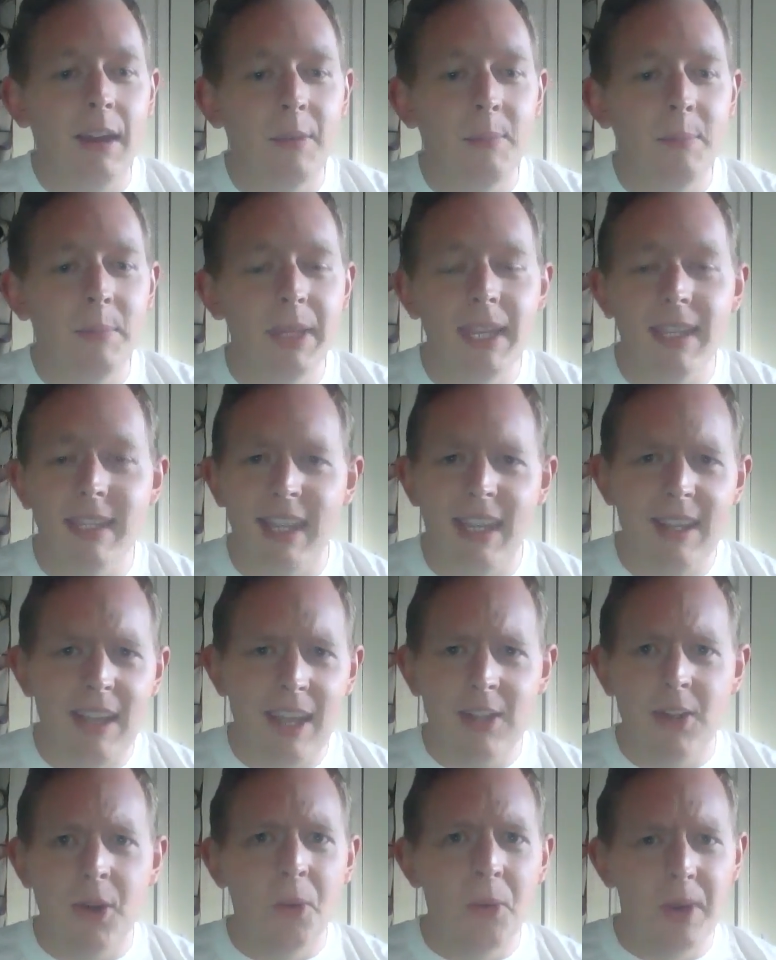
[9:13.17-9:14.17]
because
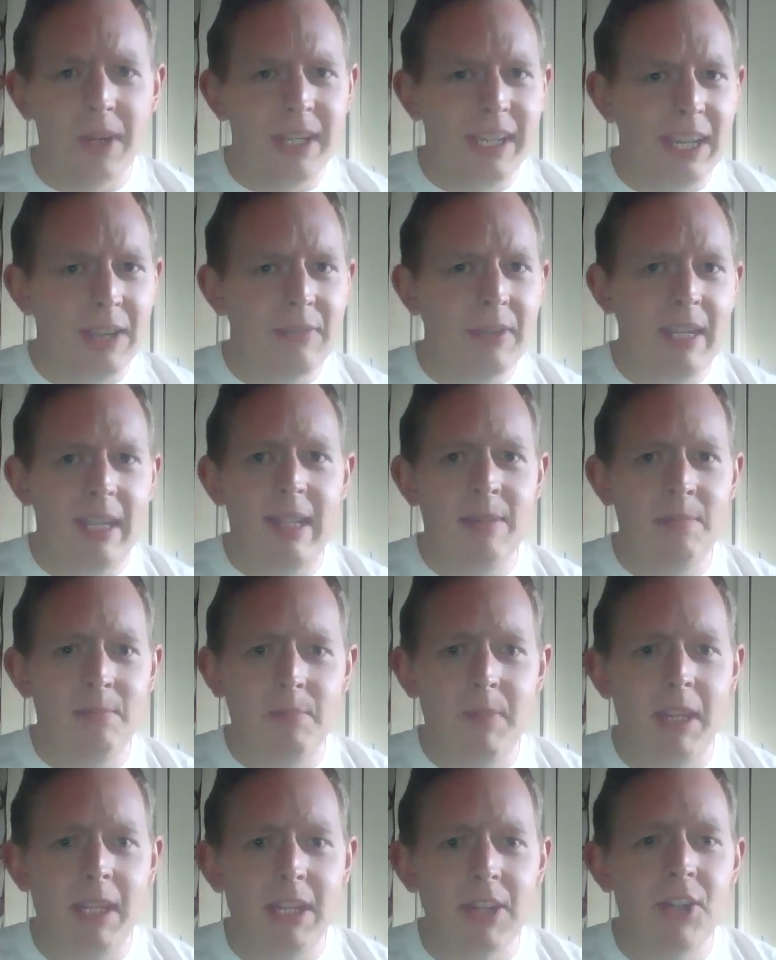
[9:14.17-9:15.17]
I don't want to give
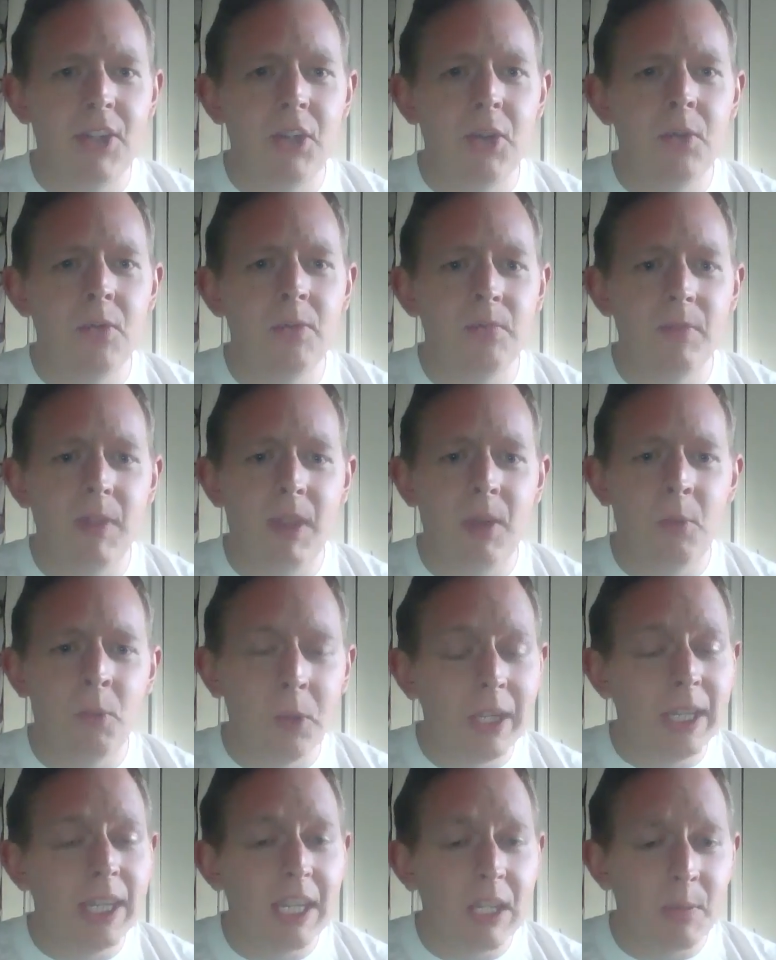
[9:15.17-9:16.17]
any student a
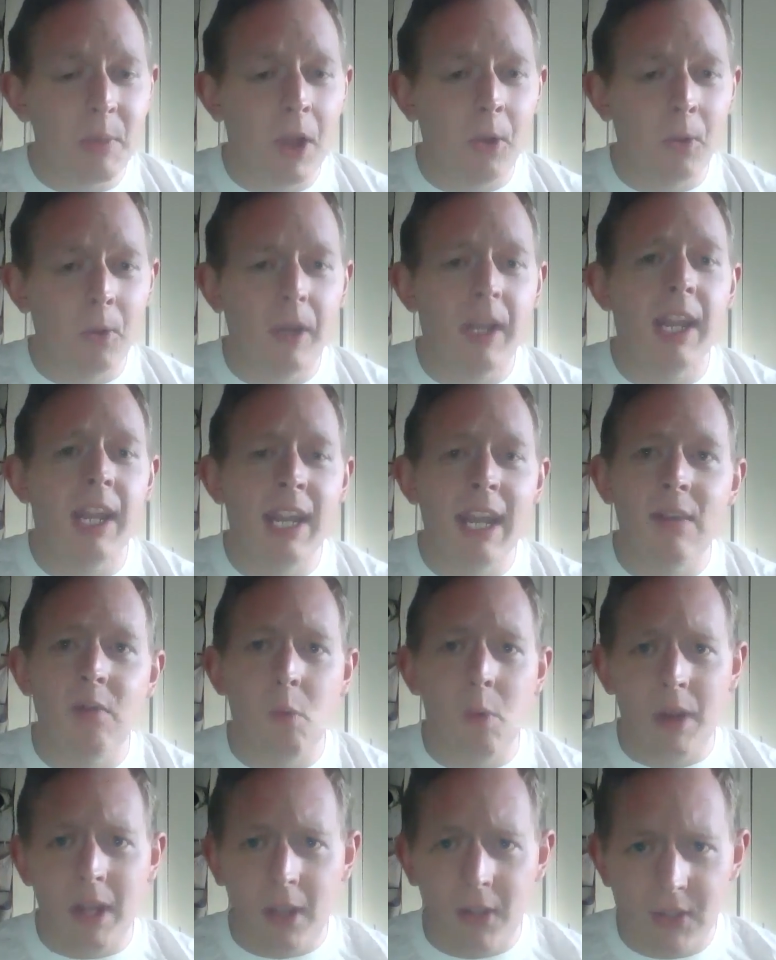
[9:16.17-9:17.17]
really small reading and
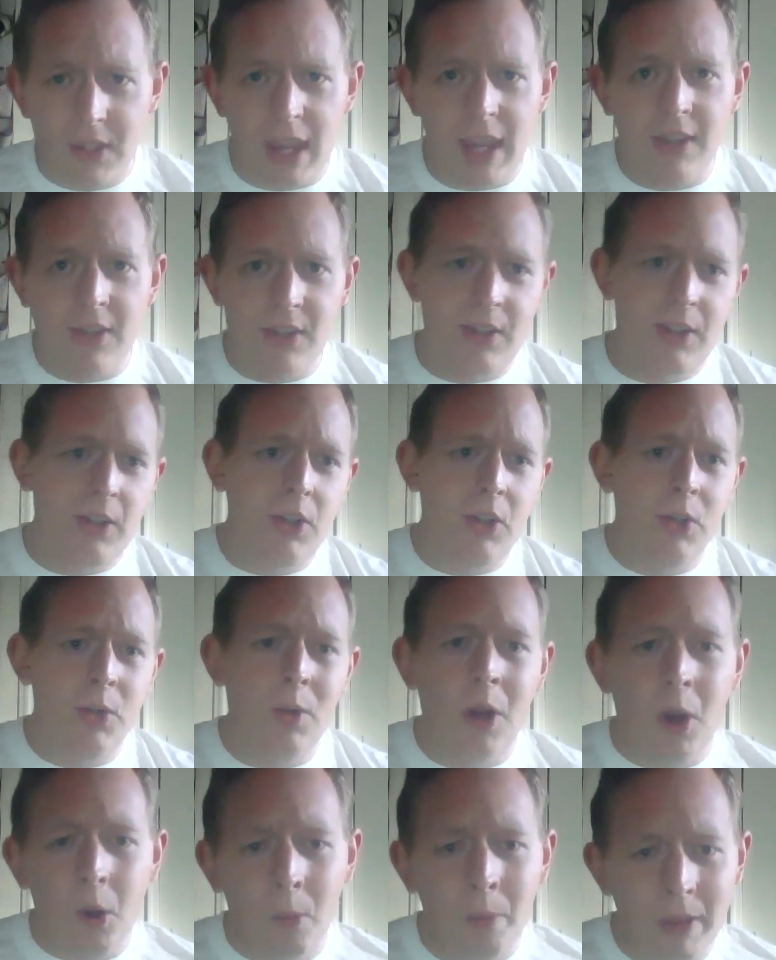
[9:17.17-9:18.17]
everyone else has to do
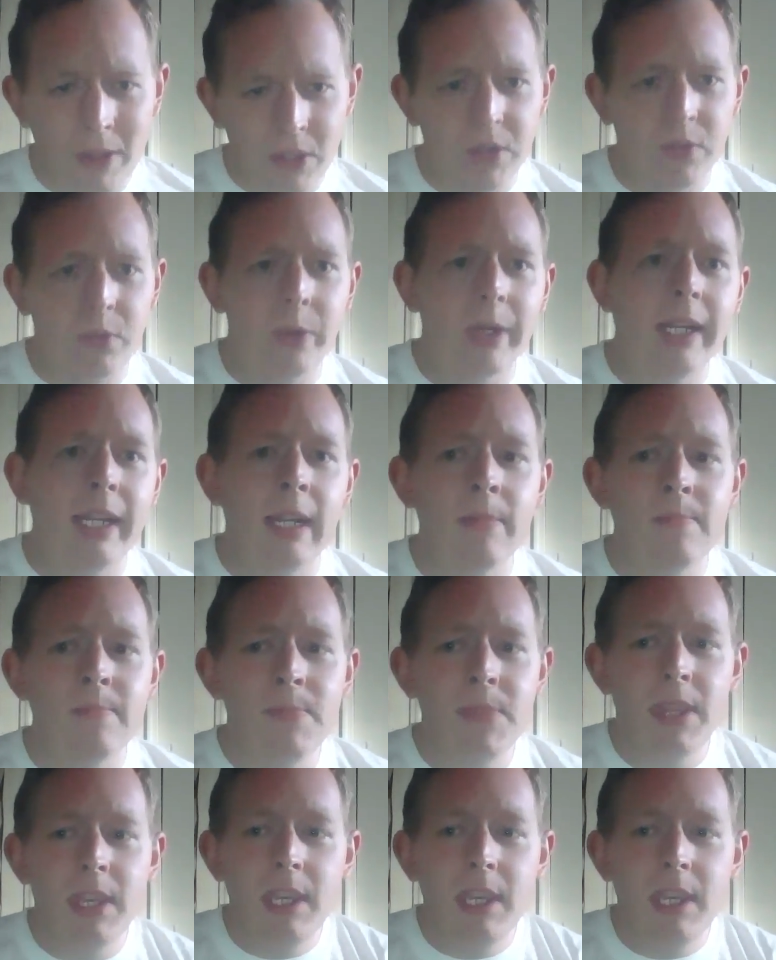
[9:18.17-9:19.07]
a whole bunch of reading.